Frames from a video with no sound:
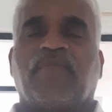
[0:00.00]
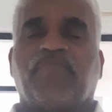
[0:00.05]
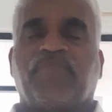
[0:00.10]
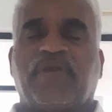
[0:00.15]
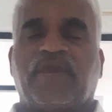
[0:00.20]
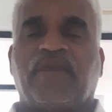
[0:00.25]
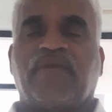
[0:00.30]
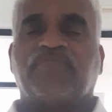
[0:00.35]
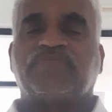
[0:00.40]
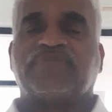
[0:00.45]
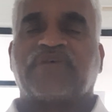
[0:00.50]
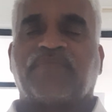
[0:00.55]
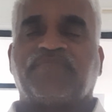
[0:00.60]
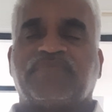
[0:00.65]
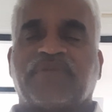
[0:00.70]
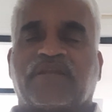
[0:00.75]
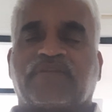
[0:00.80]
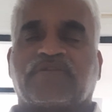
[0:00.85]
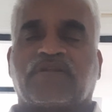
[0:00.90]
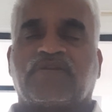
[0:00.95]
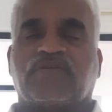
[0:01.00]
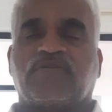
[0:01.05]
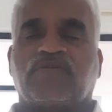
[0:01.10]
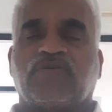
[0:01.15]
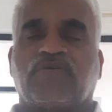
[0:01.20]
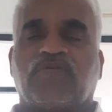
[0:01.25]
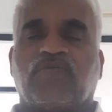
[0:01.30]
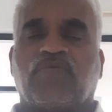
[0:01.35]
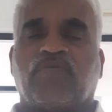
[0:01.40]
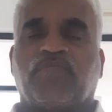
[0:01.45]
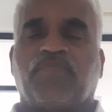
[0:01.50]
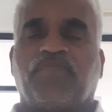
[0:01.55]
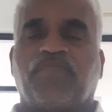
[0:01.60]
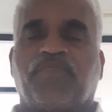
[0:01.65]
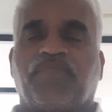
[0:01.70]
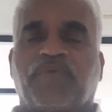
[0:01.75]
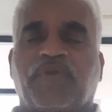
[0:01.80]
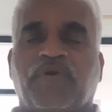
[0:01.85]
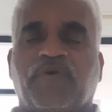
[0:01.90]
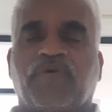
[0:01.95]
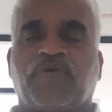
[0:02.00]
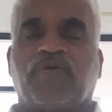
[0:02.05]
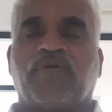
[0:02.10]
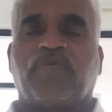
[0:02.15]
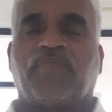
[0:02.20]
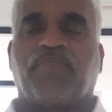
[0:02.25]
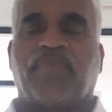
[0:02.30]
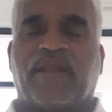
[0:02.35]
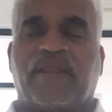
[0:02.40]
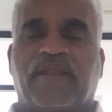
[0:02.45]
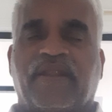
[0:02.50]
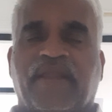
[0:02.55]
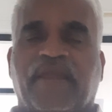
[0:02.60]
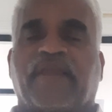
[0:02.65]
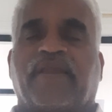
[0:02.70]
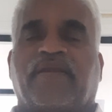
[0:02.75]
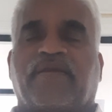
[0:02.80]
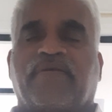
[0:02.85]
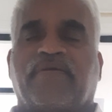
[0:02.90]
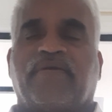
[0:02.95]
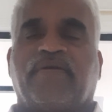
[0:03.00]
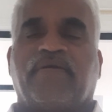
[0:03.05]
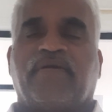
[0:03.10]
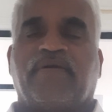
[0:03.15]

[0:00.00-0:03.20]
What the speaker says: beam subjected to pure bending.